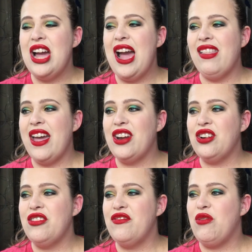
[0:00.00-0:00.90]

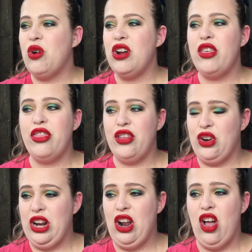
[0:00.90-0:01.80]
Highlighter for
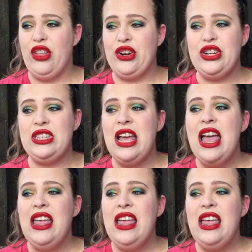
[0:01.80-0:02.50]
$30.